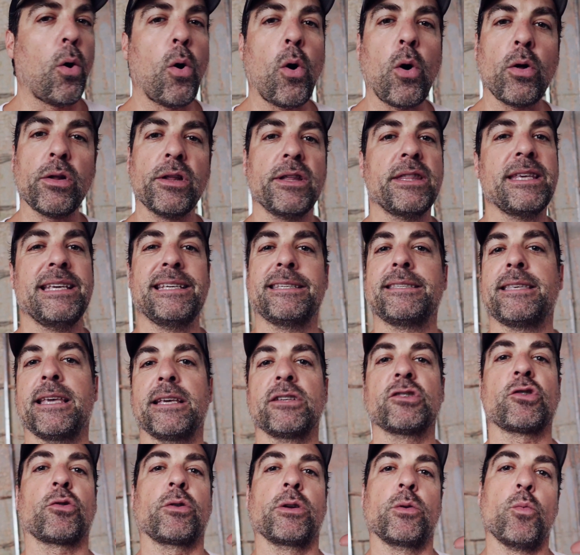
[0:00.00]
All of these
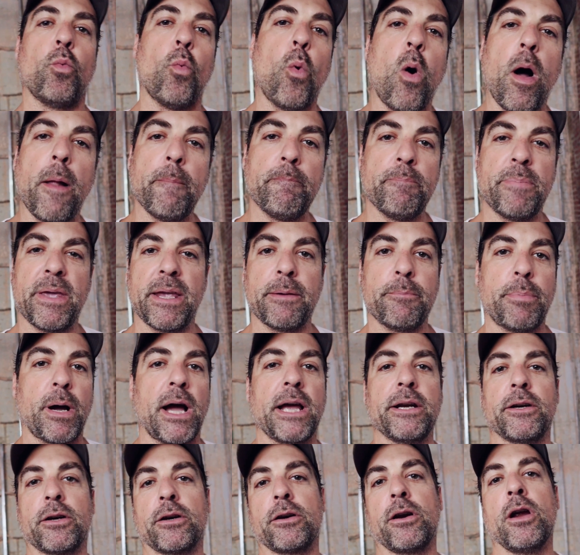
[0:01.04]
things are in one big
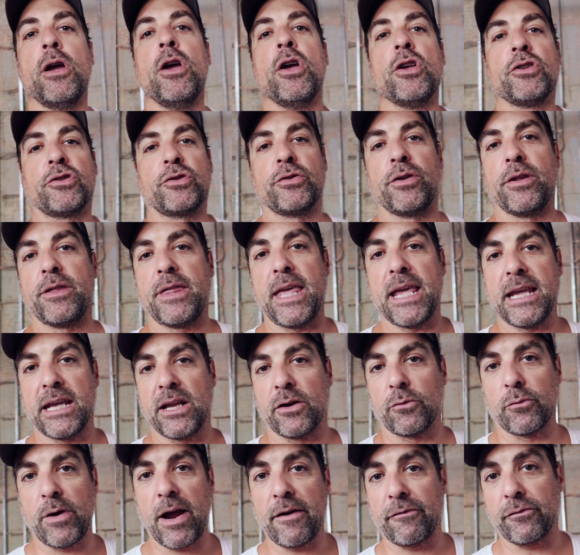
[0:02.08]
binder so that they
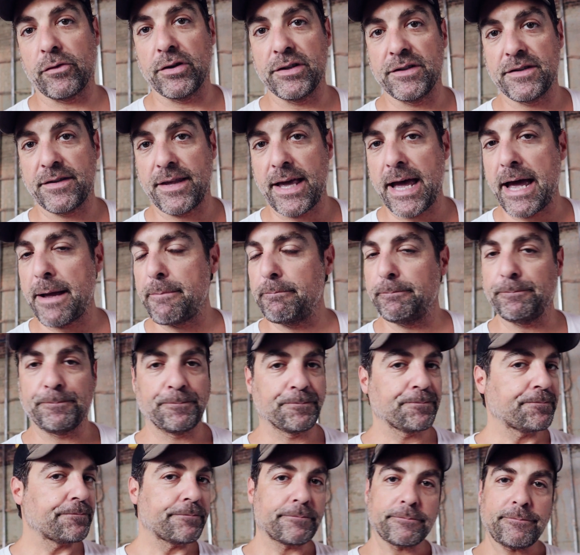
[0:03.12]
can reference that.
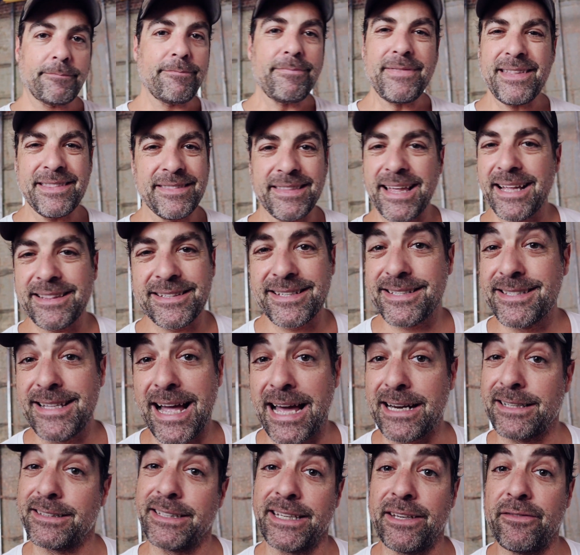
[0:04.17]
That does
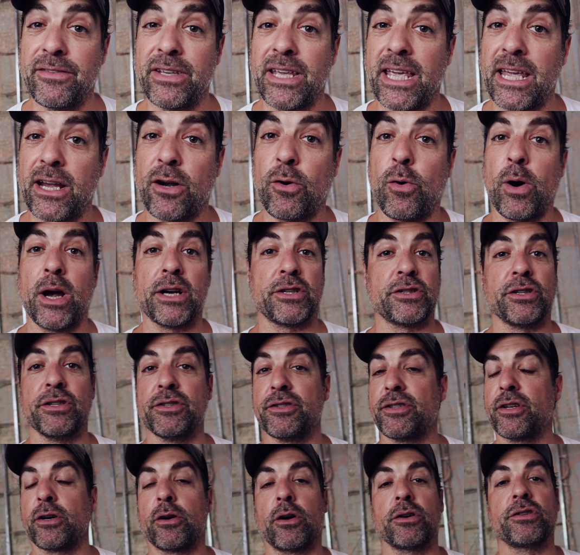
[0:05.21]
not alleviate
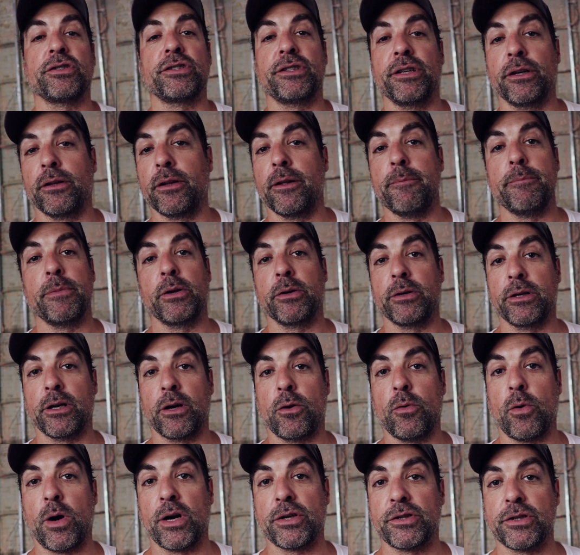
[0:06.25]
questions. There are still a million
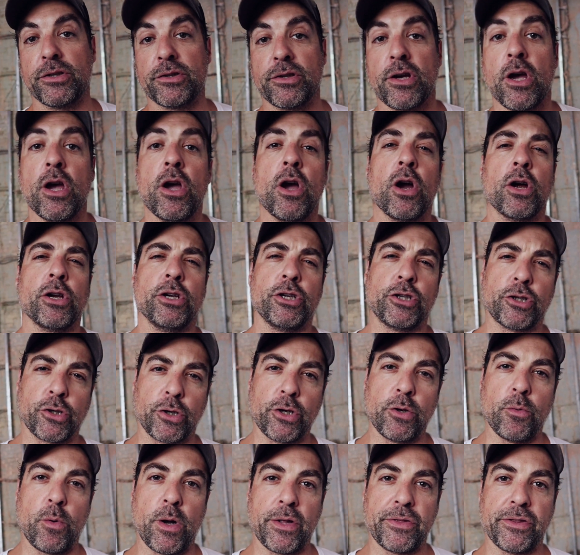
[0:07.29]
questions. Are you sure
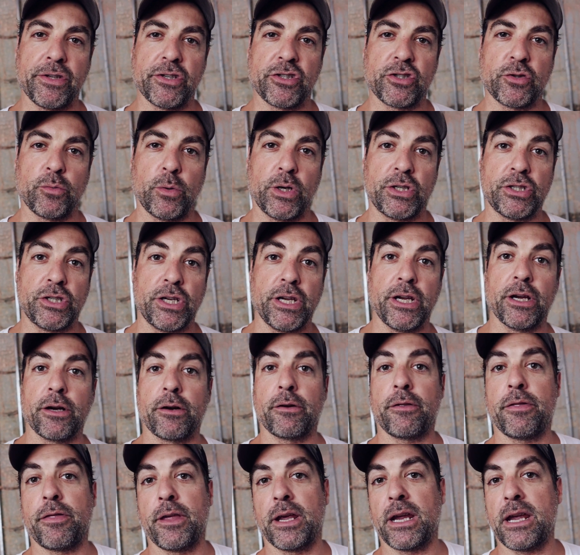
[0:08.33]
you want this switch
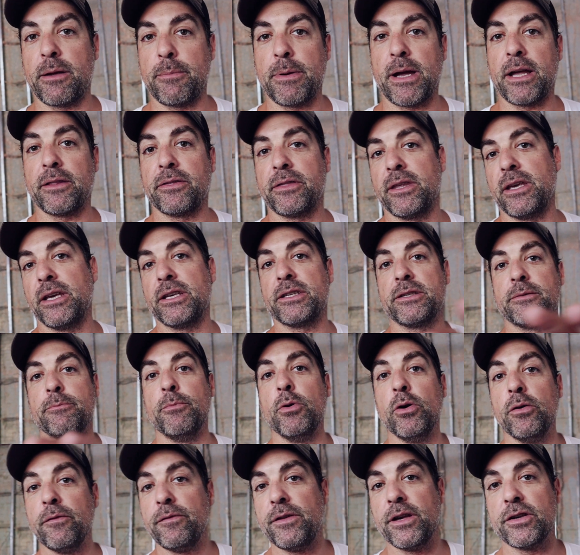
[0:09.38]
here? Think about this,
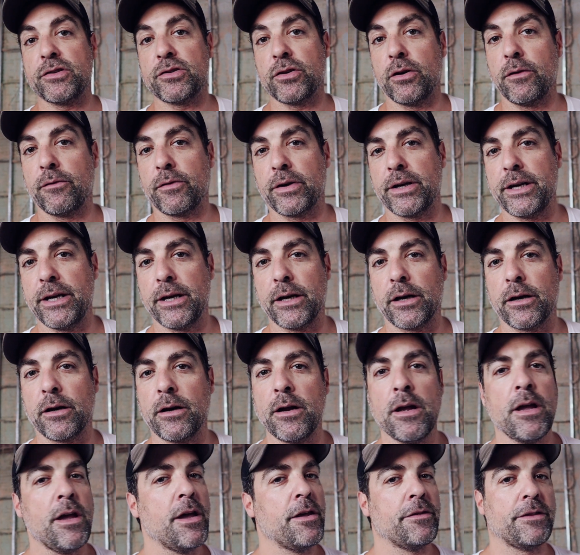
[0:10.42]
move this over here.
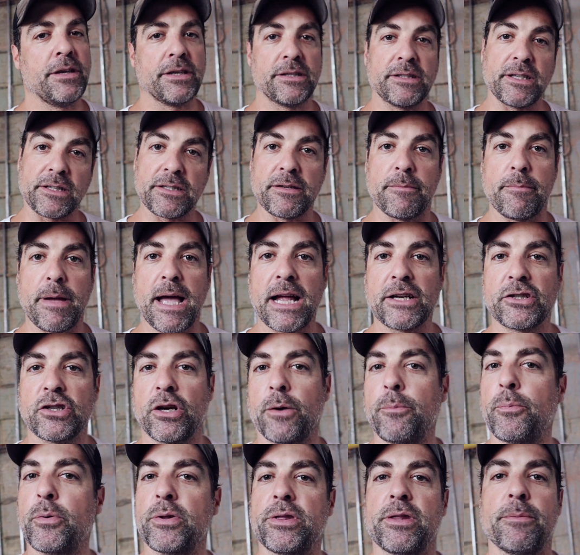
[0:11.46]
This doesn't match
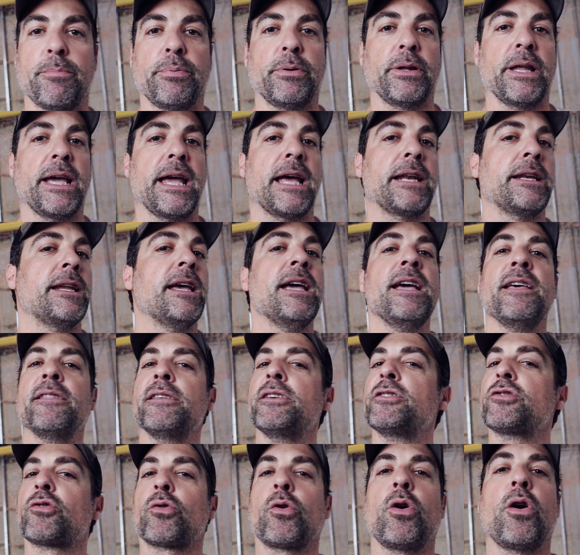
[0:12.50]
up with the plan.
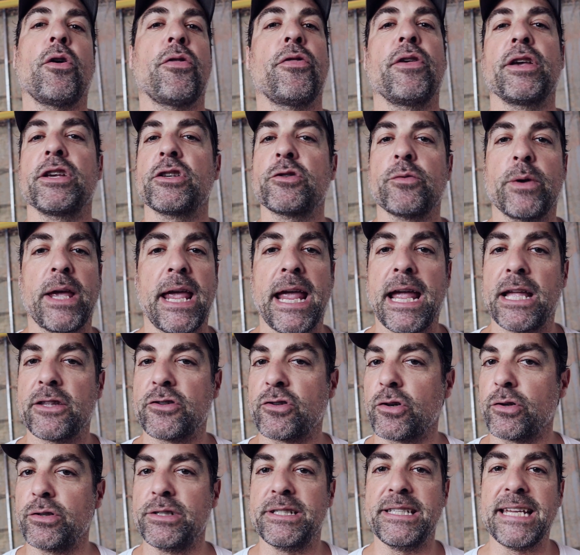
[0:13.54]
These are all things we
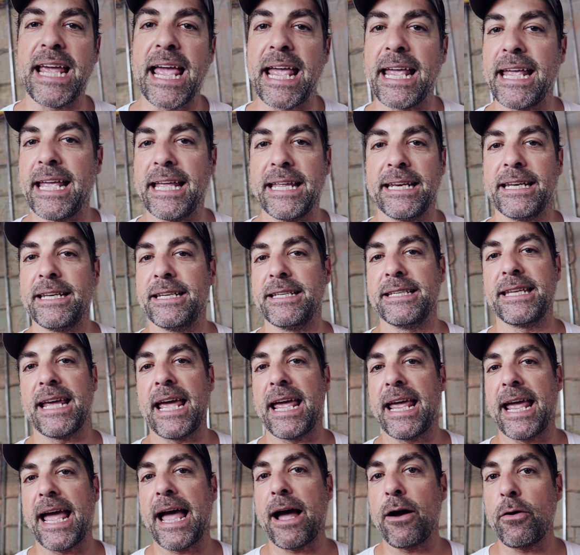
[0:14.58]
answer day in and
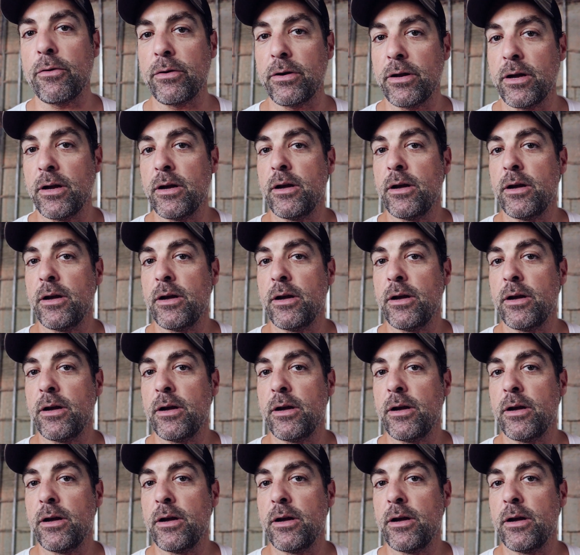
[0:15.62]
day out.